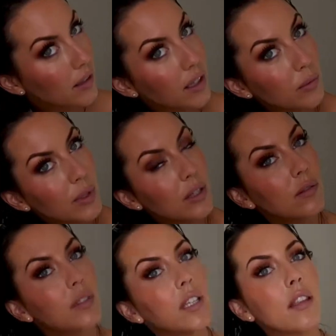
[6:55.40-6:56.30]
that we don't
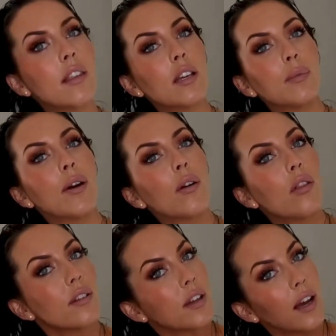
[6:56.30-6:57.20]
really think about all
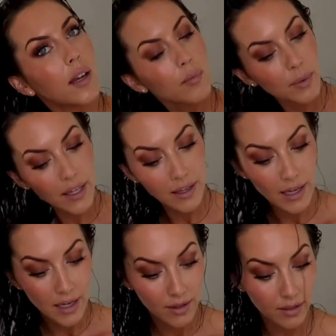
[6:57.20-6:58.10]
the time, but
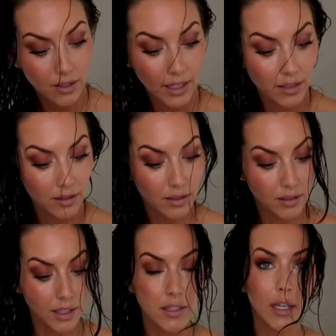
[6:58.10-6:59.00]
the sun
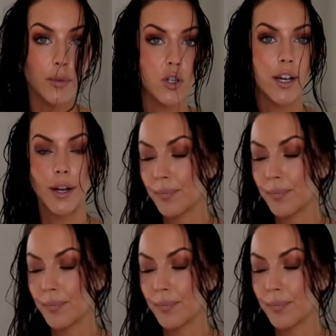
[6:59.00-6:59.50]
does damage our hair.